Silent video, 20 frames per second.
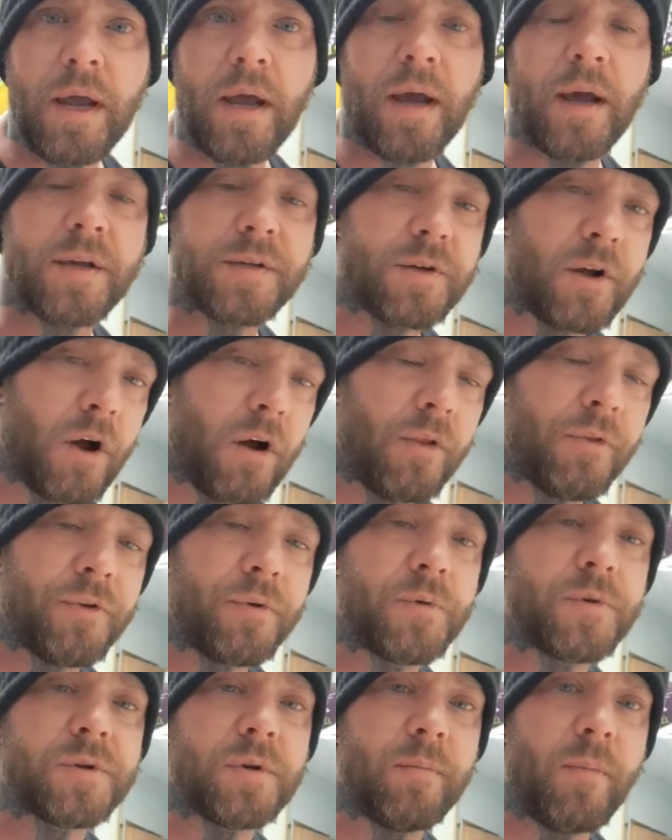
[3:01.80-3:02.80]
has gone
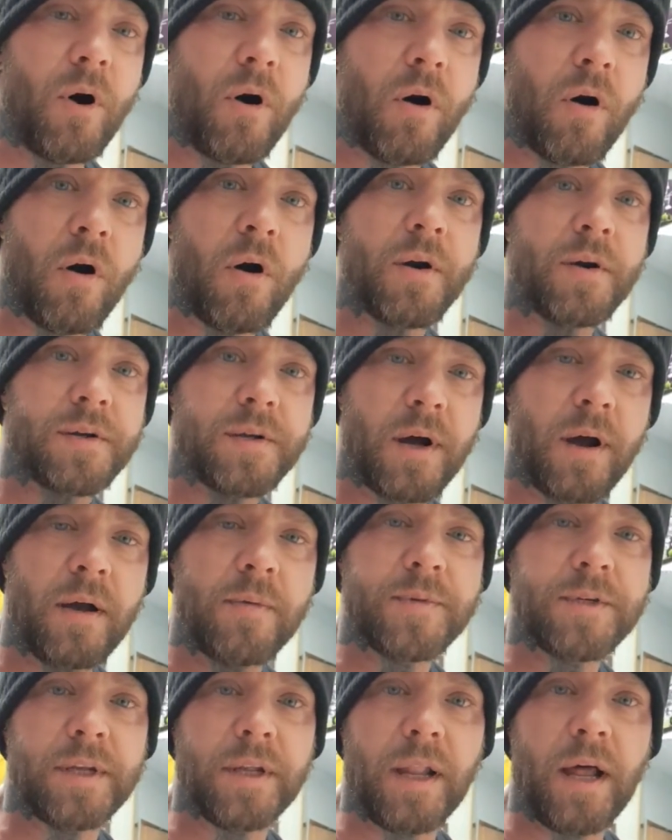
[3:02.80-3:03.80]
through some hard
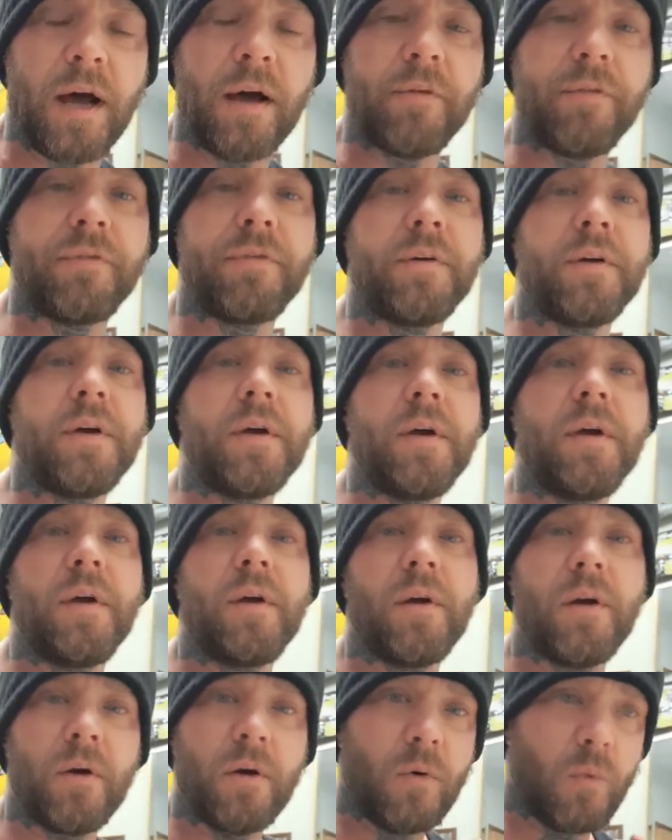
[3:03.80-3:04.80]
times in life.
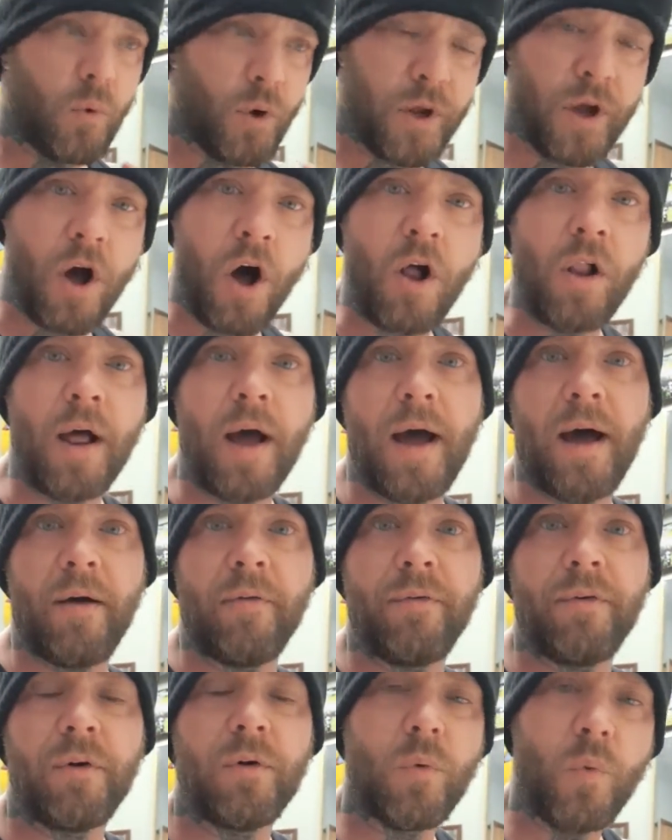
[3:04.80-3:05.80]
We all
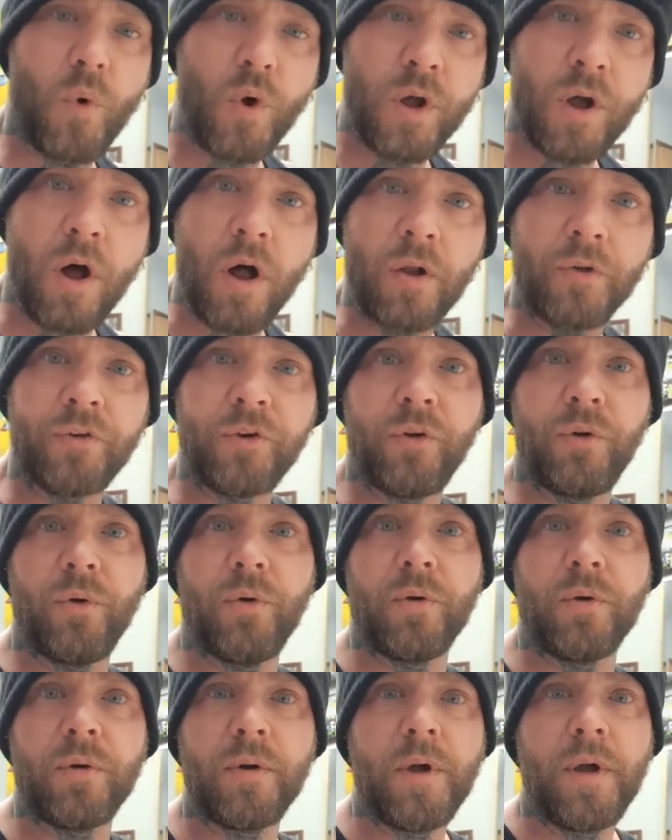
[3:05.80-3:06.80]
have. We all
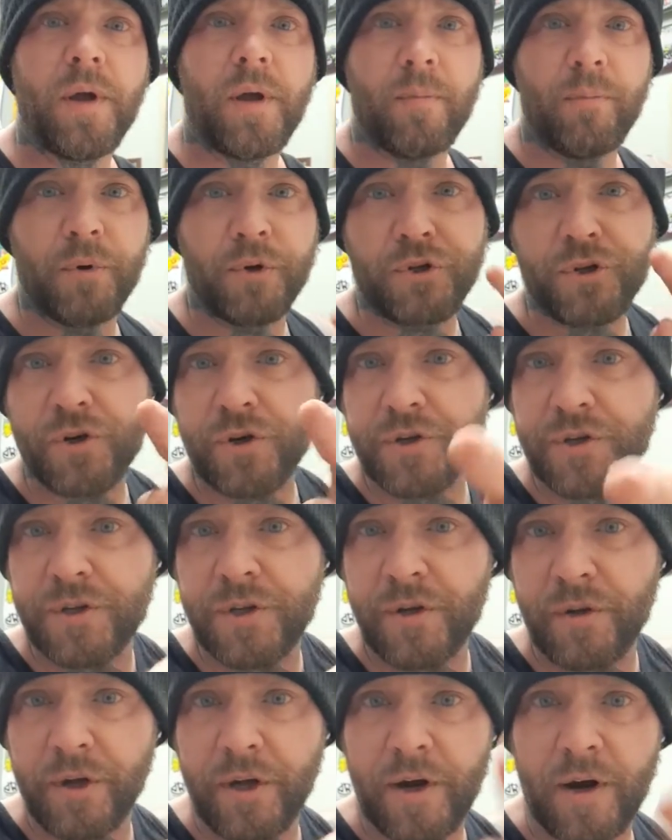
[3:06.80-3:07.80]
do. But you're
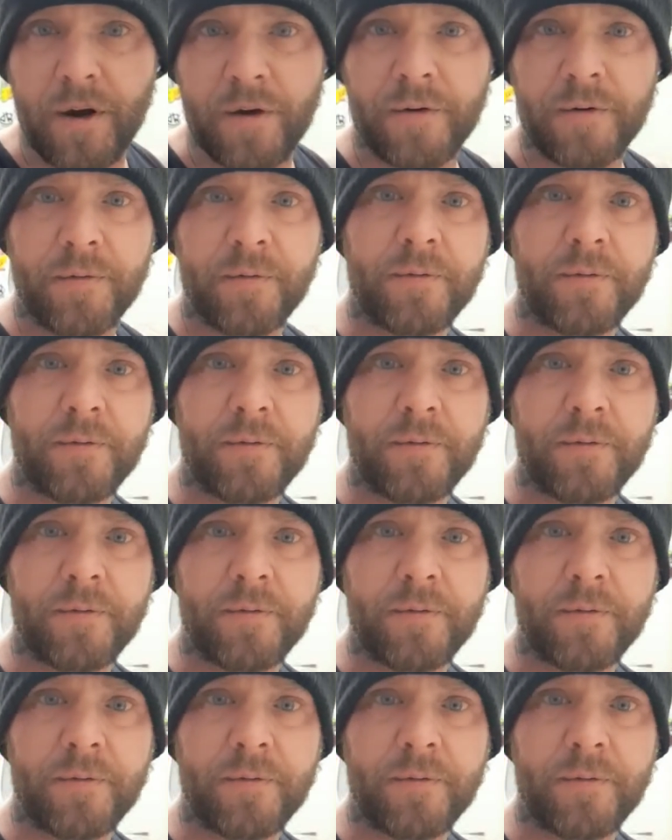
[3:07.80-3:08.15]
still here.